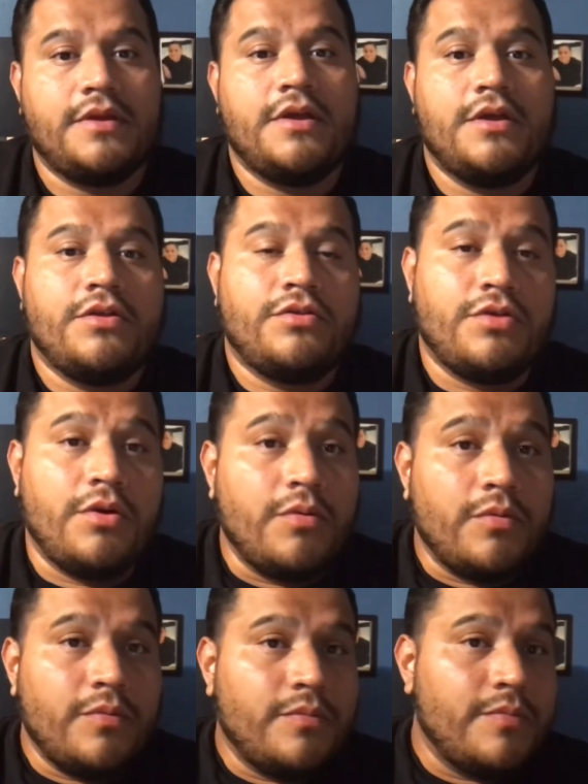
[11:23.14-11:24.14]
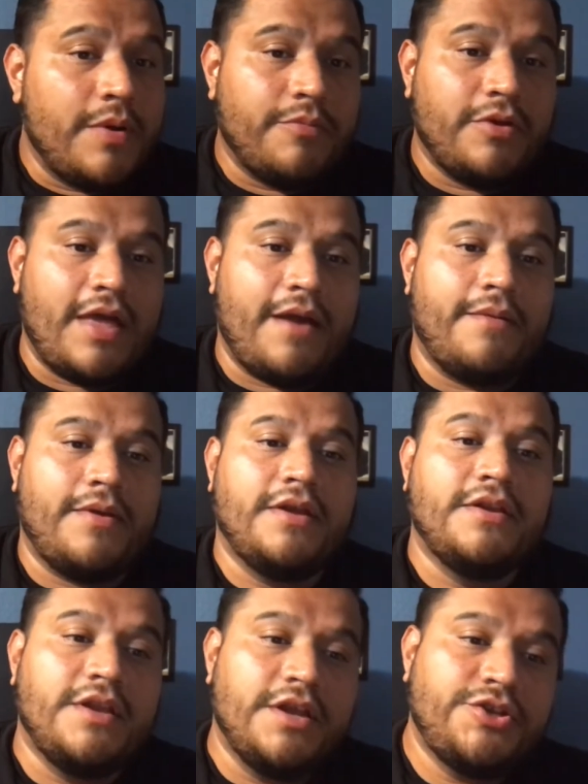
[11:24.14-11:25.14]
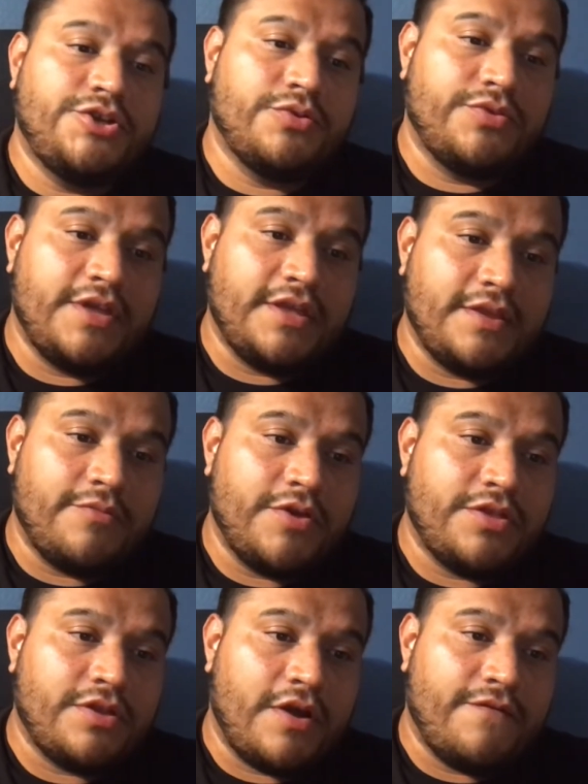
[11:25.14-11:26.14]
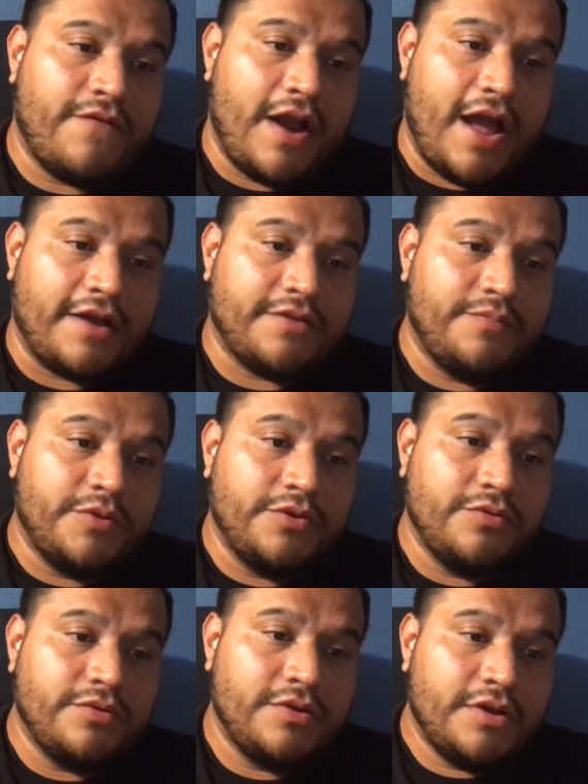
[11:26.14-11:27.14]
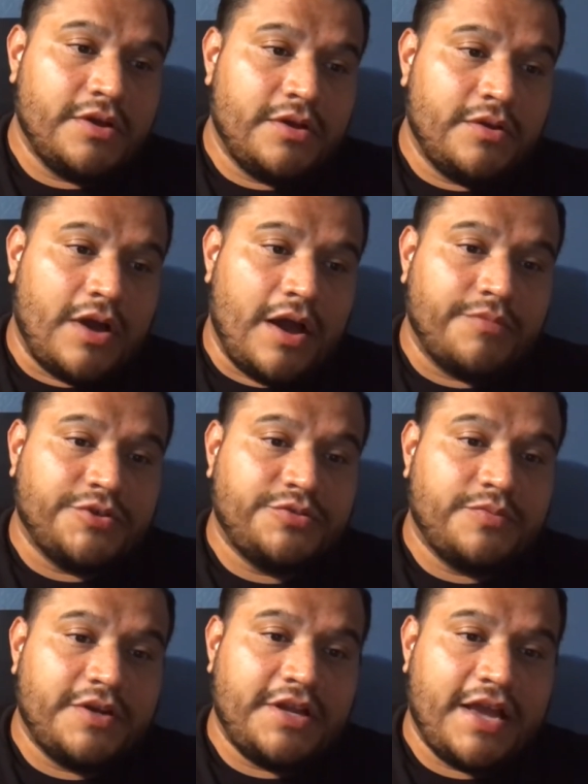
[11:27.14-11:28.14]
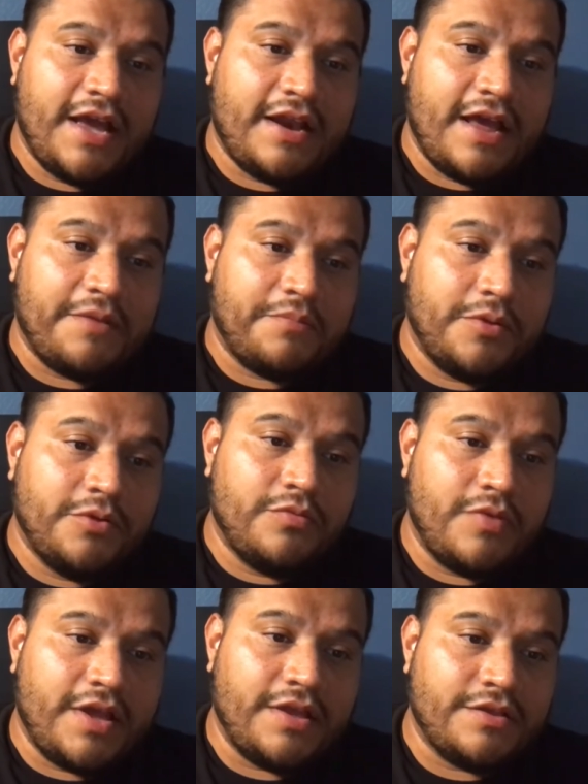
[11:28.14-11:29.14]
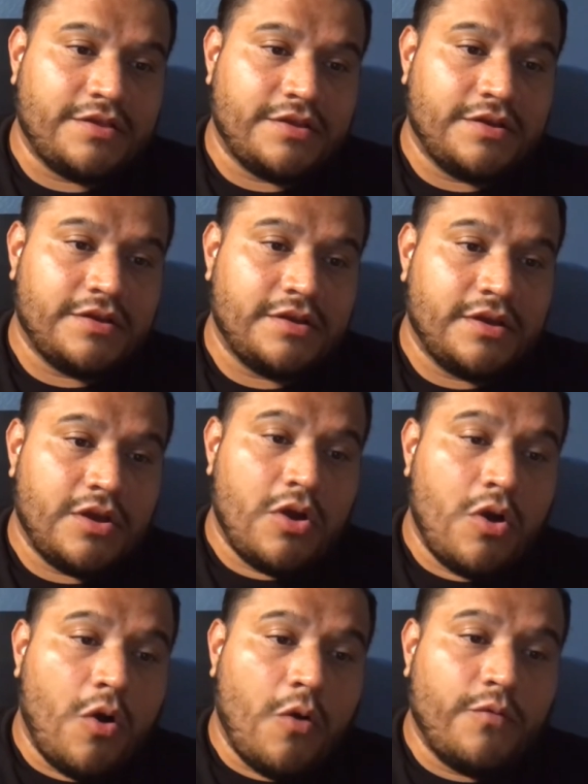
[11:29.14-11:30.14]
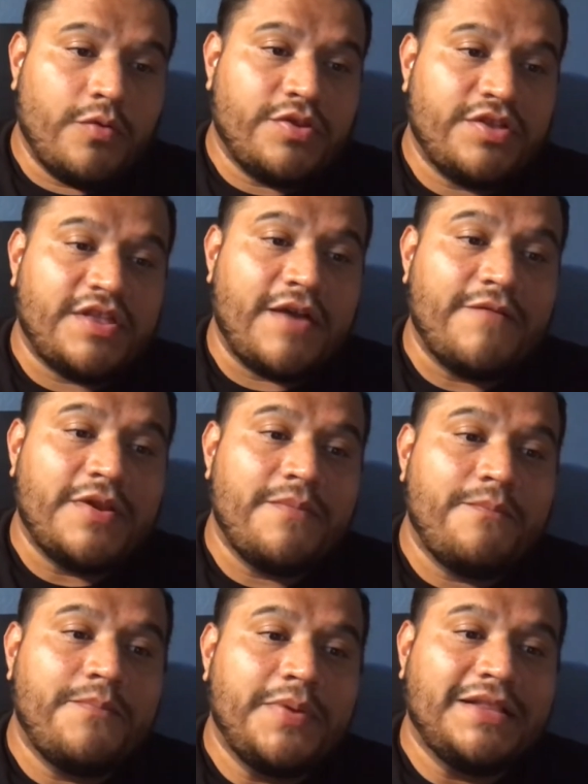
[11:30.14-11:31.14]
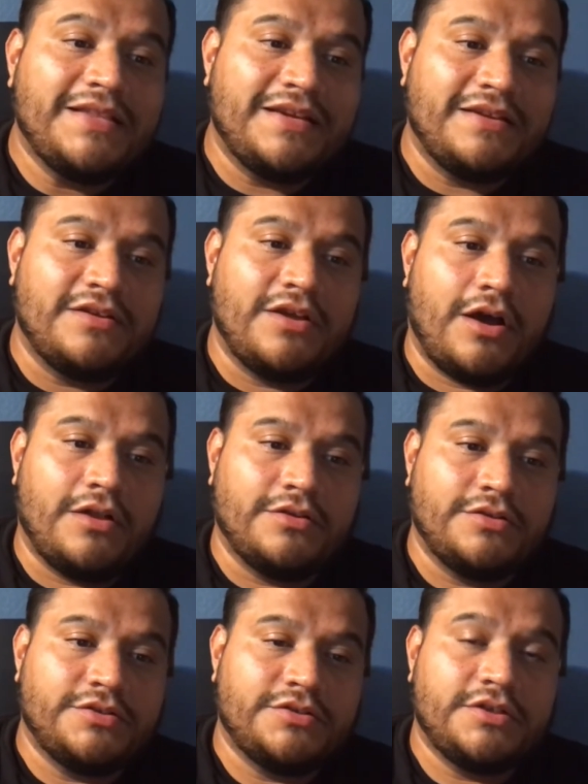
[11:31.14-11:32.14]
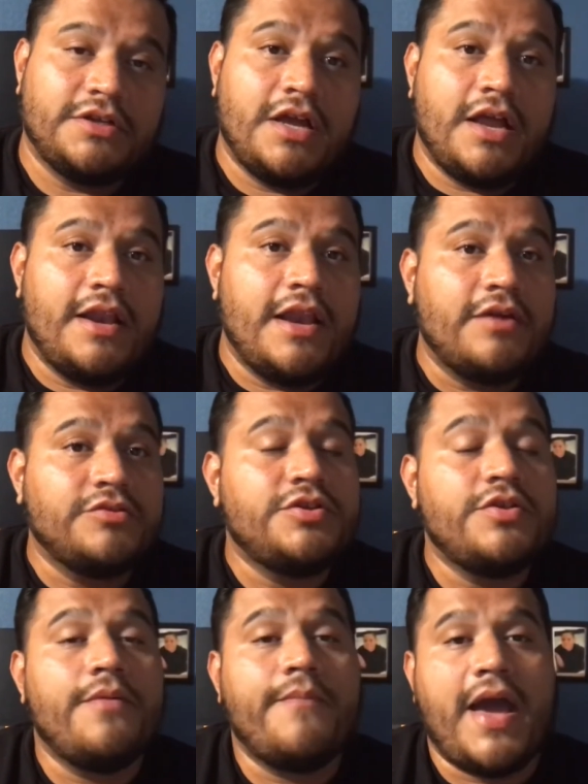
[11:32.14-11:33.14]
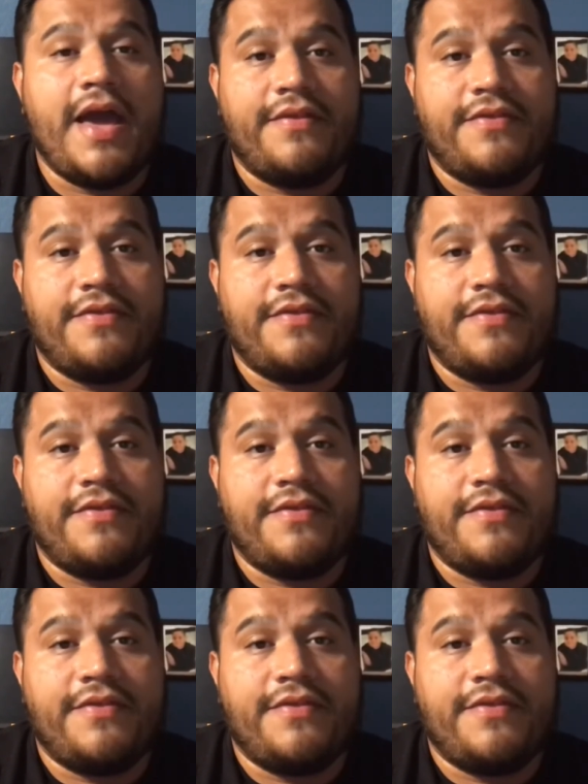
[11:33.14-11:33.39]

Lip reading: So remember that initial thing that we saw for actblue? How much money had actblue raised? Over $7 billion. Now do the math.